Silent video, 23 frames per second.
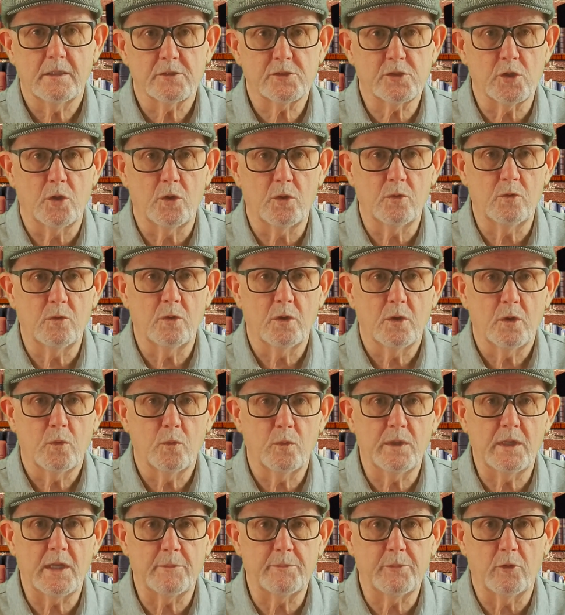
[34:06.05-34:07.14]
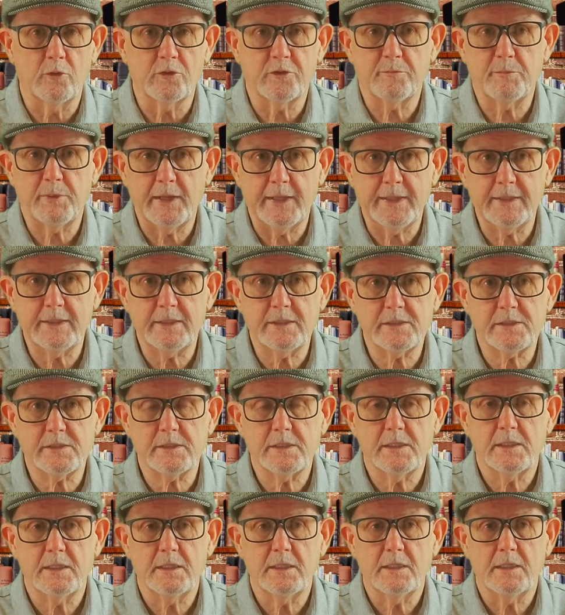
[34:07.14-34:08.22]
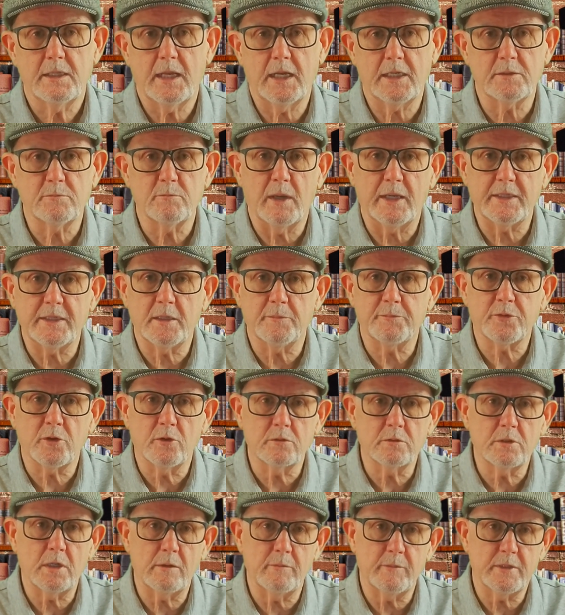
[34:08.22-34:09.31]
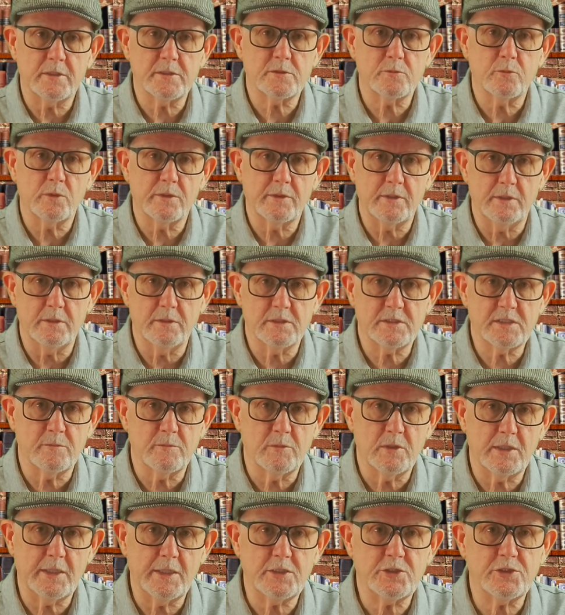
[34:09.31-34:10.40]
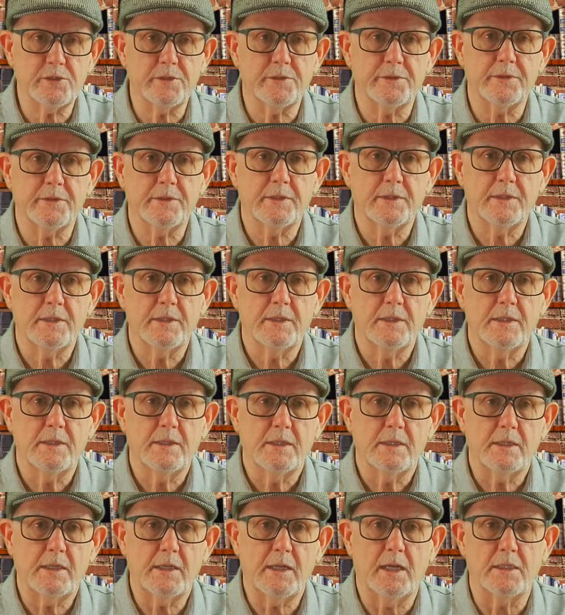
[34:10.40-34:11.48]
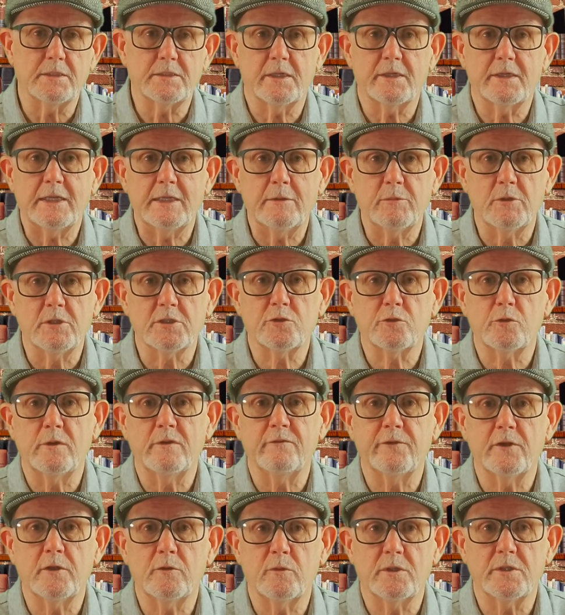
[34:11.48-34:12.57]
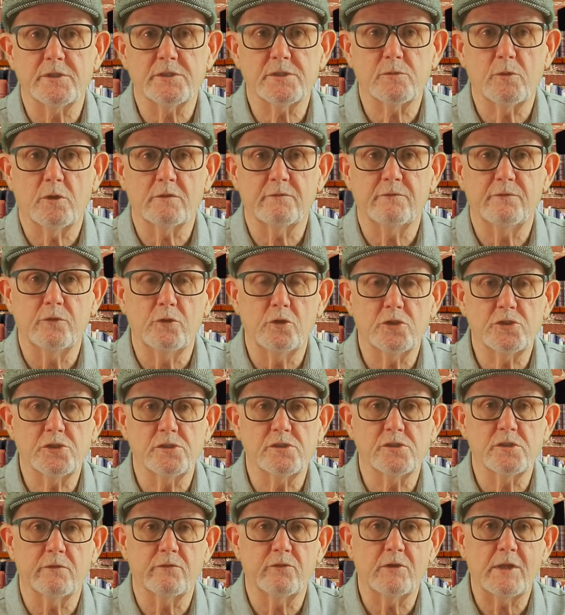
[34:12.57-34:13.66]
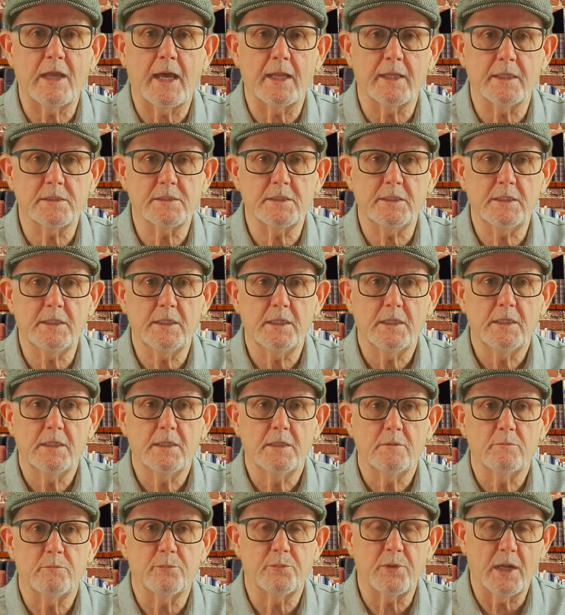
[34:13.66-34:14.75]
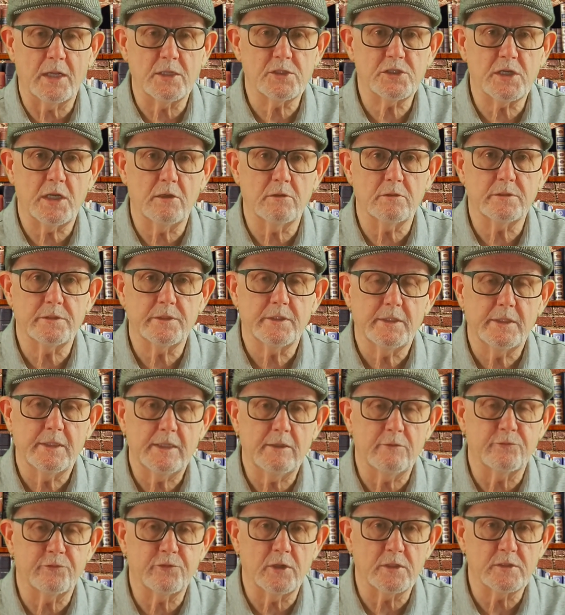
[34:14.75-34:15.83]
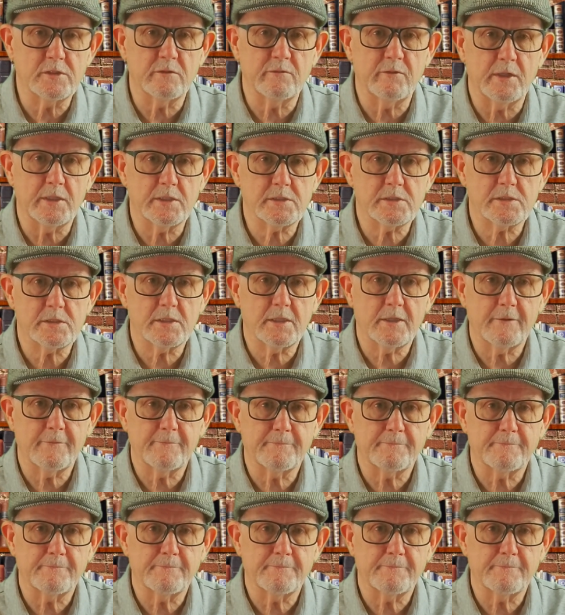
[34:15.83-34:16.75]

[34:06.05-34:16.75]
So we are both players and minor programmers within the simulation and are able to influence what versions of reality branch out in front of us.